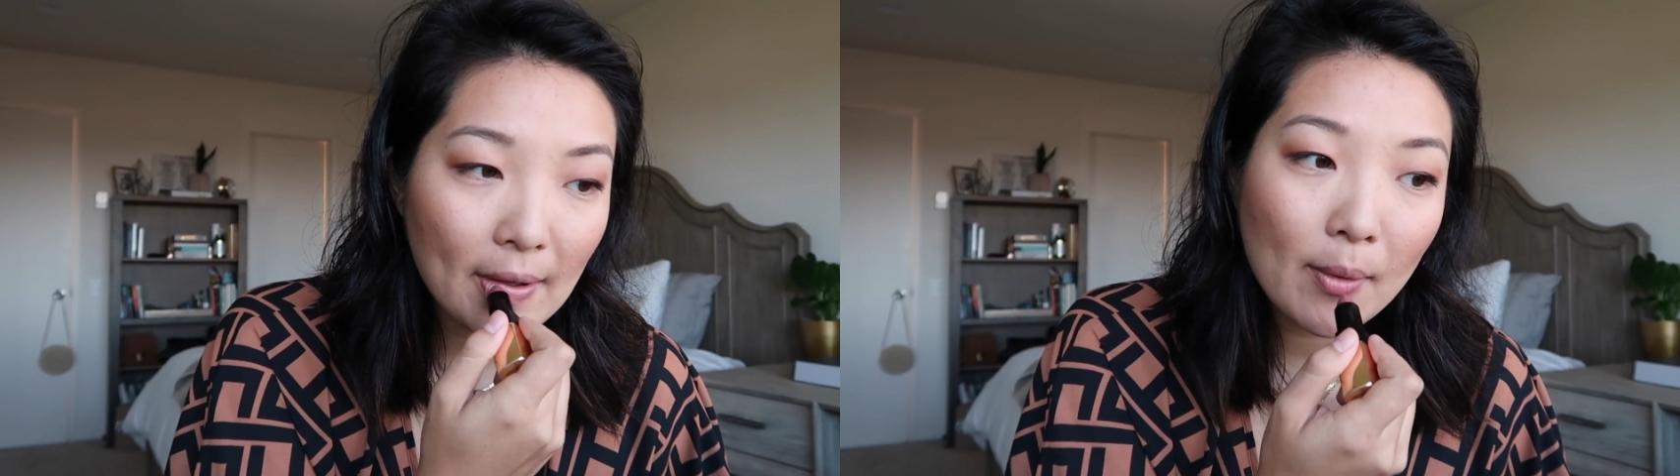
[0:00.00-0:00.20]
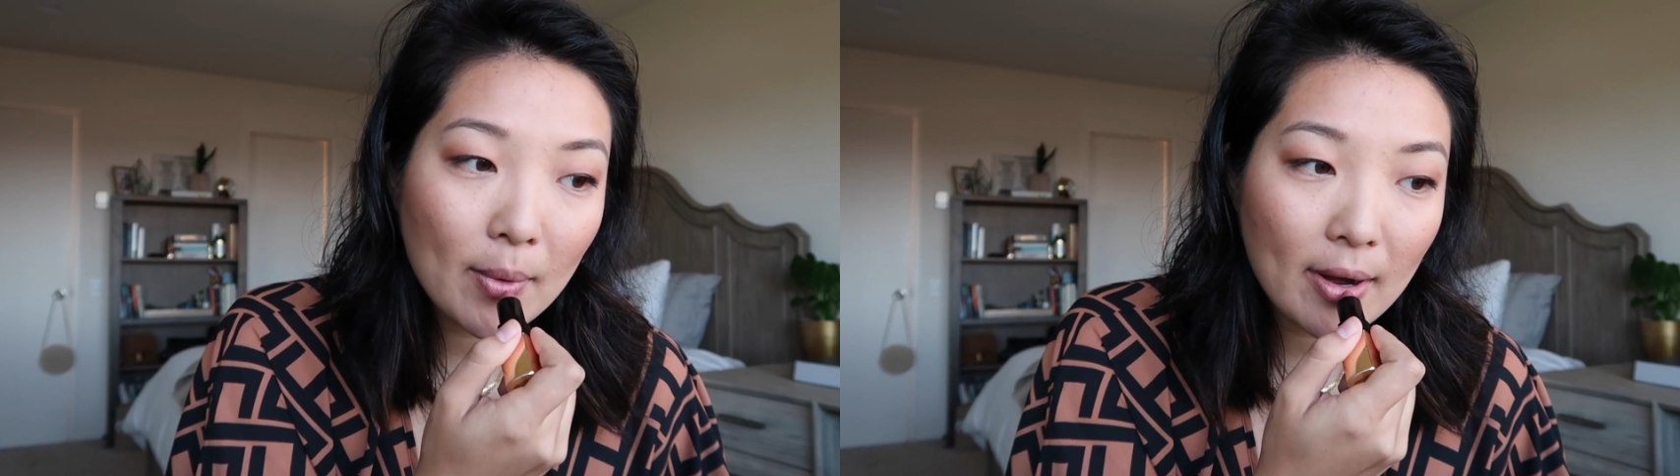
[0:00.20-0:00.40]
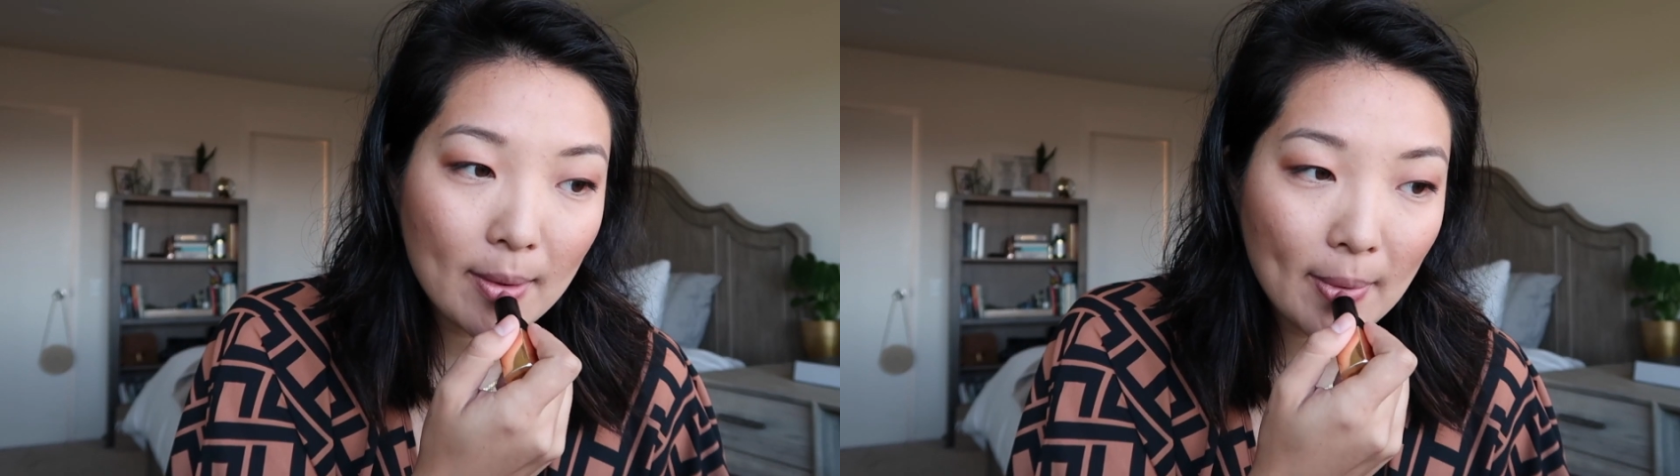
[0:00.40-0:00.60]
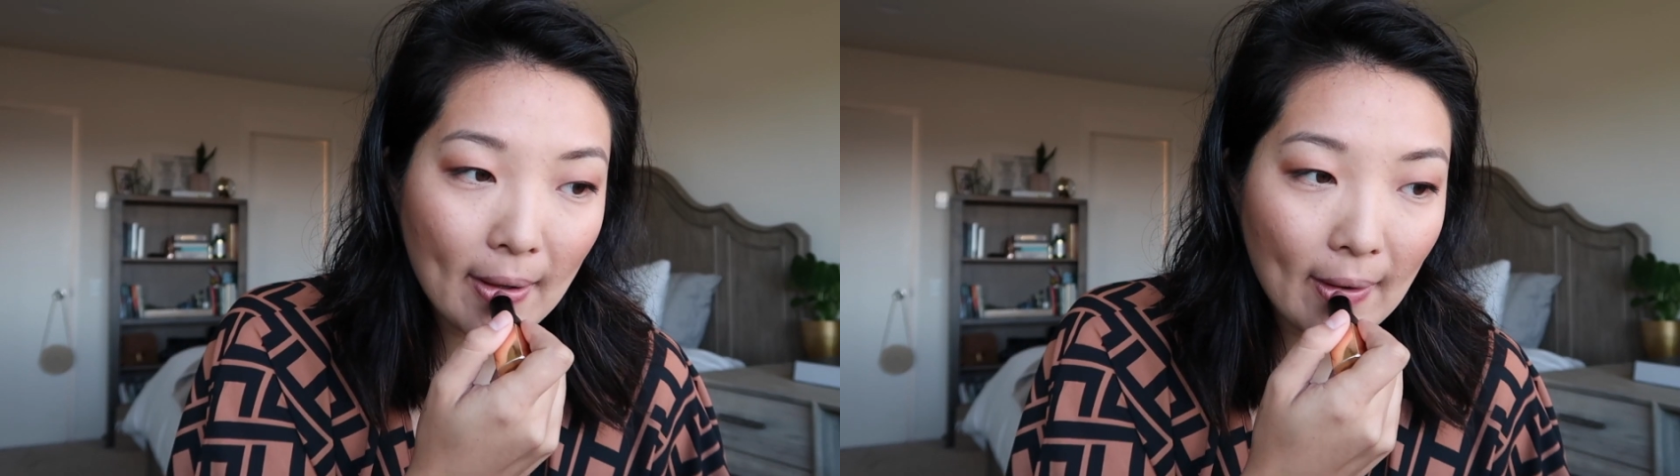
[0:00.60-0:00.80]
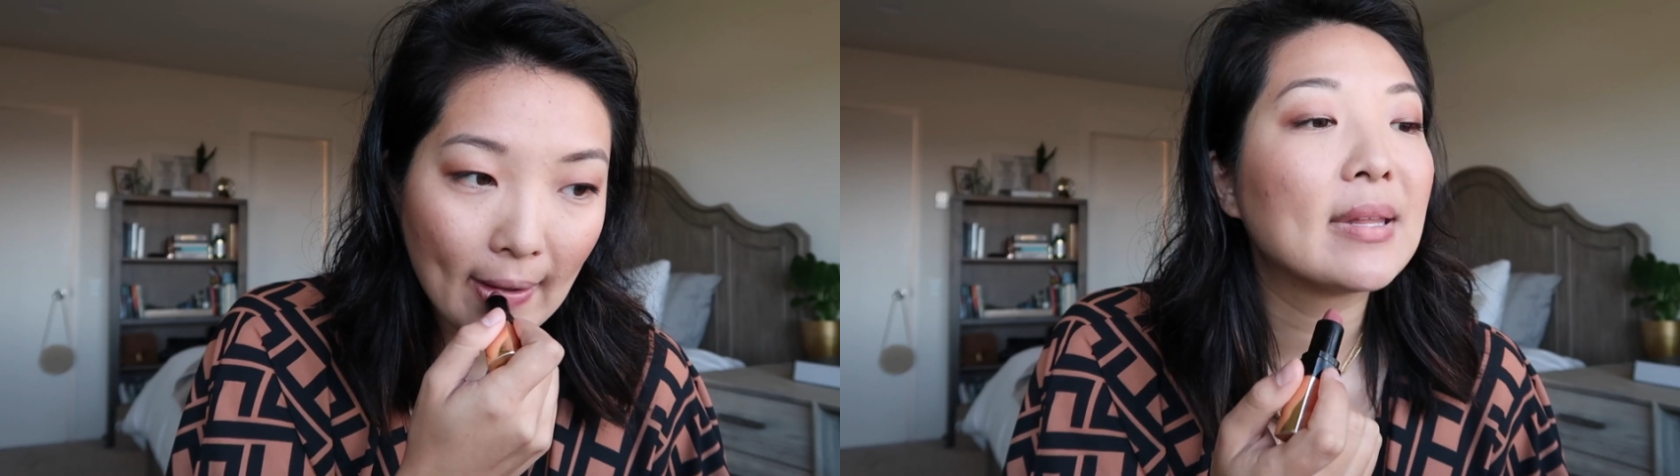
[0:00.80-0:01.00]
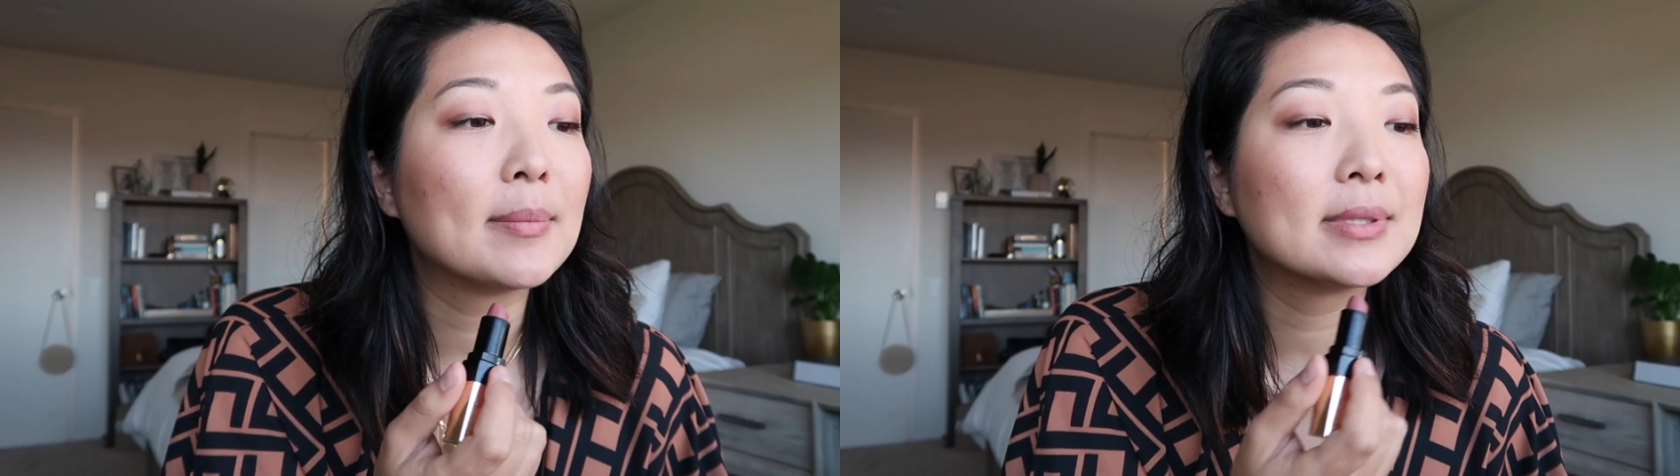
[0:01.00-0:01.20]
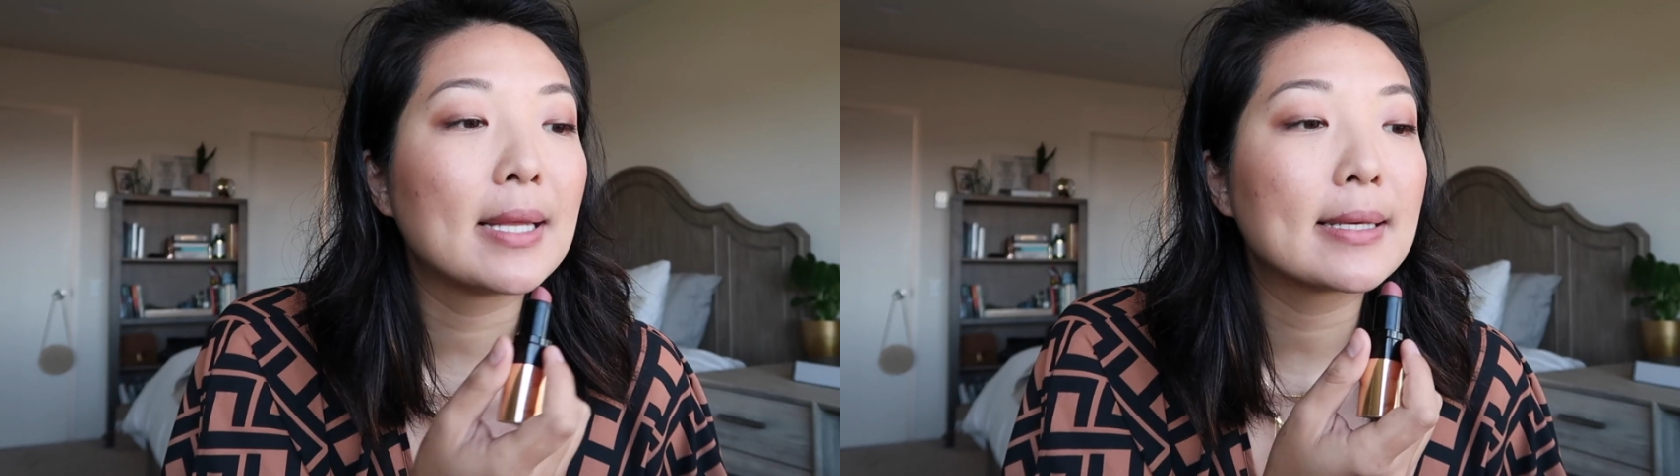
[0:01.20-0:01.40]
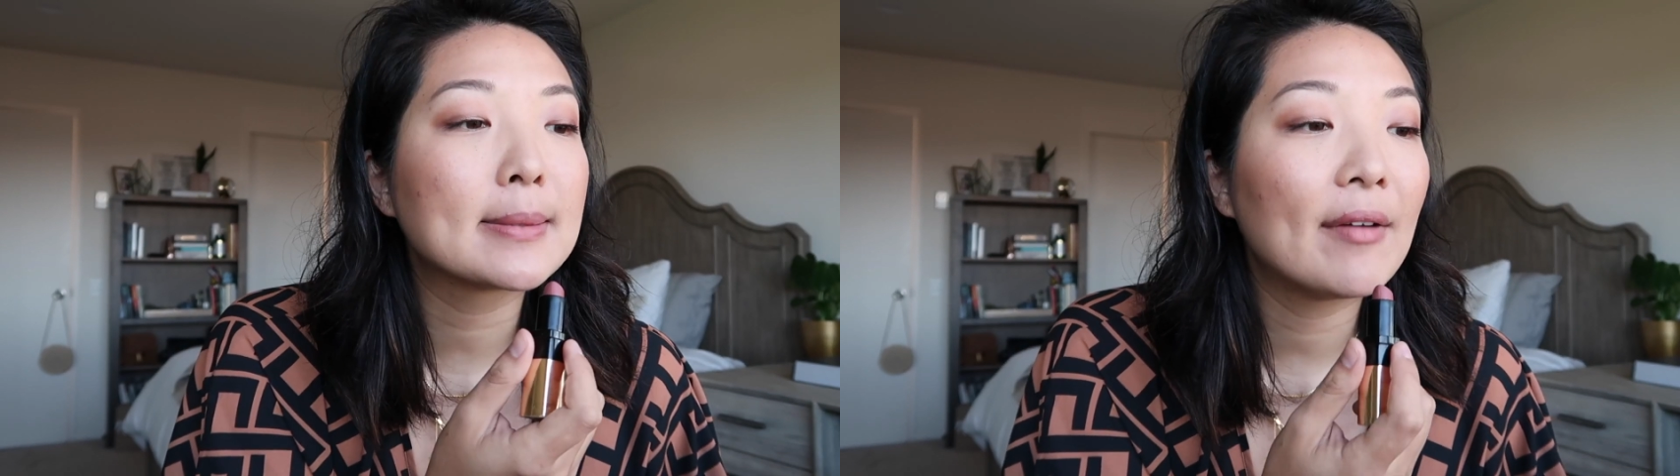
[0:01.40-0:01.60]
weird about lipsticks.